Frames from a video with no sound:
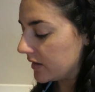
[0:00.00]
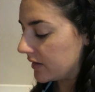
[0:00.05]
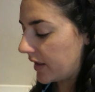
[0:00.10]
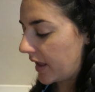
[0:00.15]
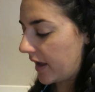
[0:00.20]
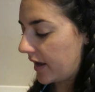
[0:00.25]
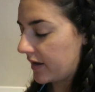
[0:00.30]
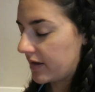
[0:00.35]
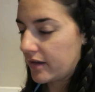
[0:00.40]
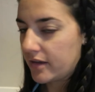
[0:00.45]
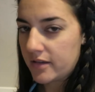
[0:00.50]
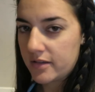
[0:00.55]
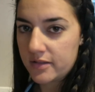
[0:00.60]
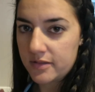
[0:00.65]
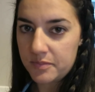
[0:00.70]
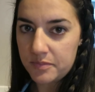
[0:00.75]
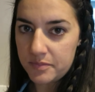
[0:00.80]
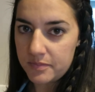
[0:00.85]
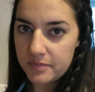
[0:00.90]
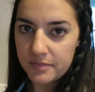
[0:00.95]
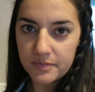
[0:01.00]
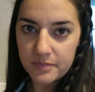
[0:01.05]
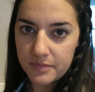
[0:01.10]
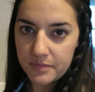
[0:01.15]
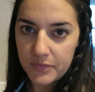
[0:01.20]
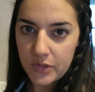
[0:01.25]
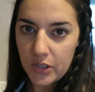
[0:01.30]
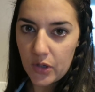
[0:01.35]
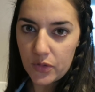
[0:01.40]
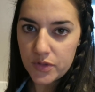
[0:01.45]
like
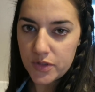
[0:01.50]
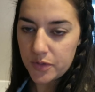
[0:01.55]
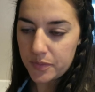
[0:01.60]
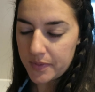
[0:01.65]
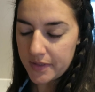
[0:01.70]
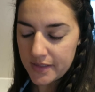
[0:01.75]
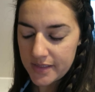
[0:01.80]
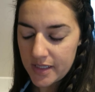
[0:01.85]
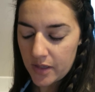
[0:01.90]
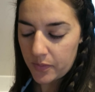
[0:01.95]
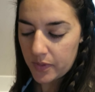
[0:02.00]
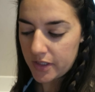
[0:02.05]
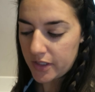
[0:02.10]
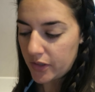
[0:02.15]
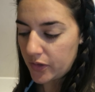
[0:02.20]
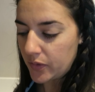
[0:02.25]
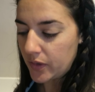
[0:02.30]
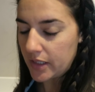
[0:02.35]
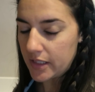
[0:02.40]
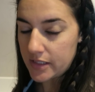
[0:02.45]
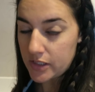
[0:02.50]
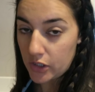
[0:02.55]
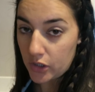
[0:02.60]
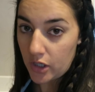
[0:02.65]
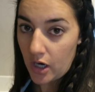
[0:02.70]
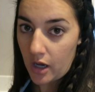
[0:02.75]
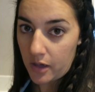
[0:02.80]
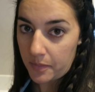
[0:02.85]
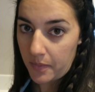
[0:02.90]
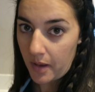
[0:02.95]
go-to meals that we do, and it's a
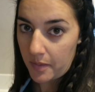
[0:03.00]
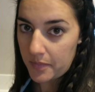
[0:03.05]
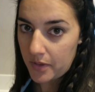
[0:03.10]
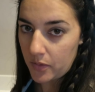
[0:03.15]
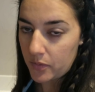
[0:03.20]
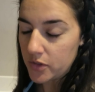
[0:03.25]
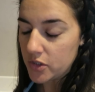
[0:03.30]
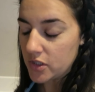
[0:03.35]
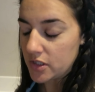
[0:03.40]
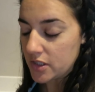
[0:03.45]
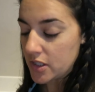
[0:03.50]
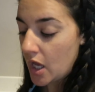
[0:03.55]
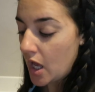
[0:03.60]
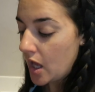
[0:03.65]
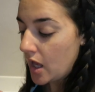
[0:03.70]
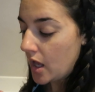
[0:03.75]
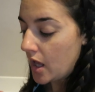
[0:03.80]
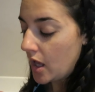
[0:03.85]
crock pot meal, which is